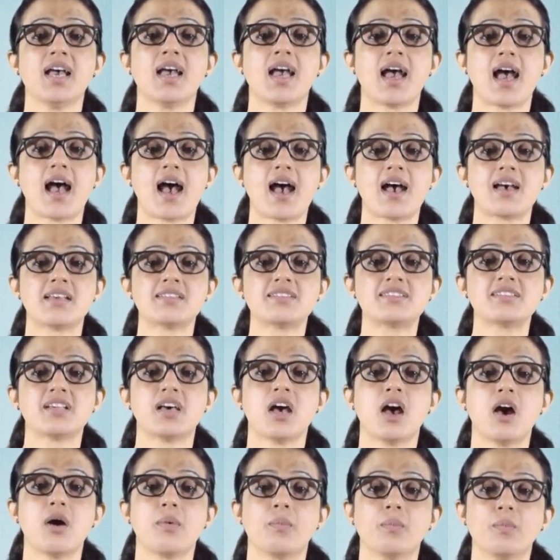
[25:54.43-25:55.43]
has
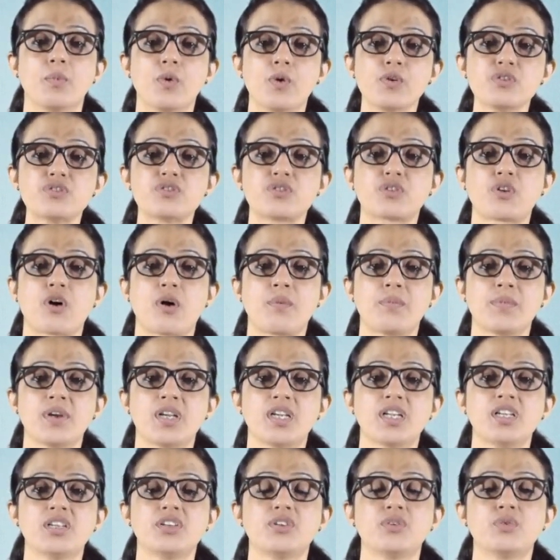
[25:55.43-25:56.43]
most
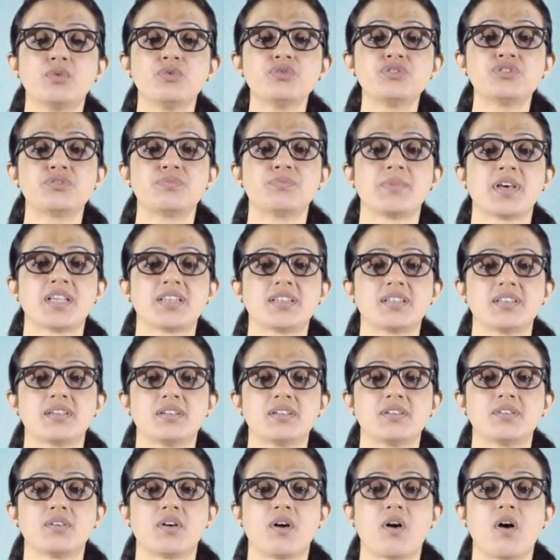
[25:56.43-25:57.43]
commonly used
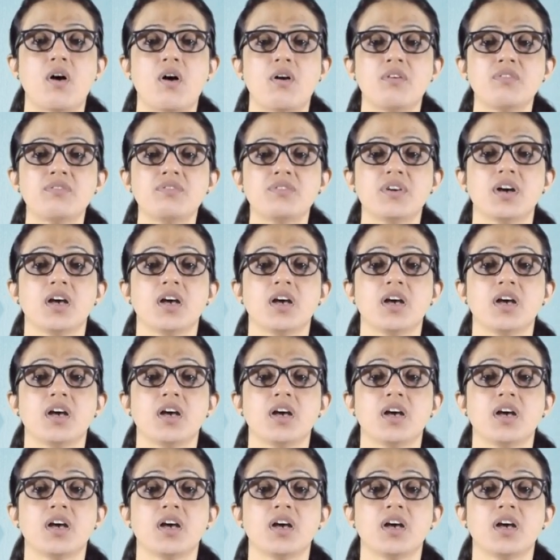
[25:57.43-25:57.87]
method of